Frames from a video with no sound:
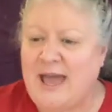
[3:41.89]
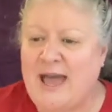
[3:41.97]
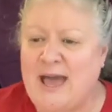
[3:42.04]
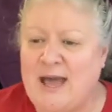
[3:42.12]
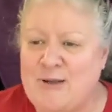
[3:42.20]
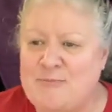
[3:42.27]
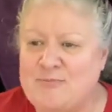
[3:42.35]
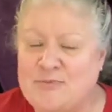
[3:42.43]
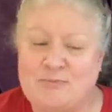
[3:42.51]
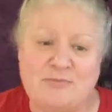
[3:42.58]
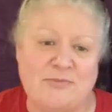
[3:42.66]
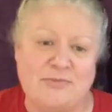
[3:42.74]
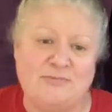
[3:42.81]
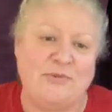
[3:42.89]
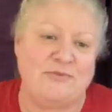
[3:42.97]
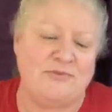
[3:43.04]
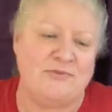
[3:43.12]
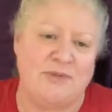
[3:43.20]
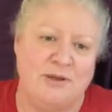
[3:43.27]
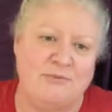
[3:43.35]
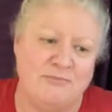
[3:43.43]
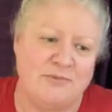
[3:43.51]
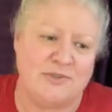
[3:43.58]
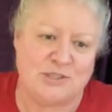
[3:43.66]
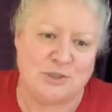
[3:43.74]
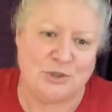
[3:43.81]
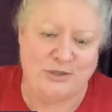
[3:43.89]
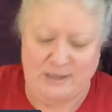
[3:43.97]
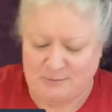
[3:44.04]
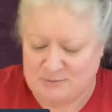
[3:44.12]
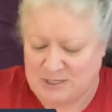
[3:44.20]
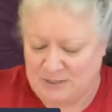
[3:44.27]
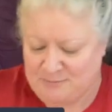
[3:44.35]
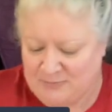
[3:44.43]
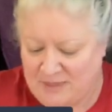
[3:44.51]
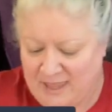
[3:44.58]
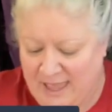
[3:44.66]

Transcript: Um, but, you know, the dirt nap time.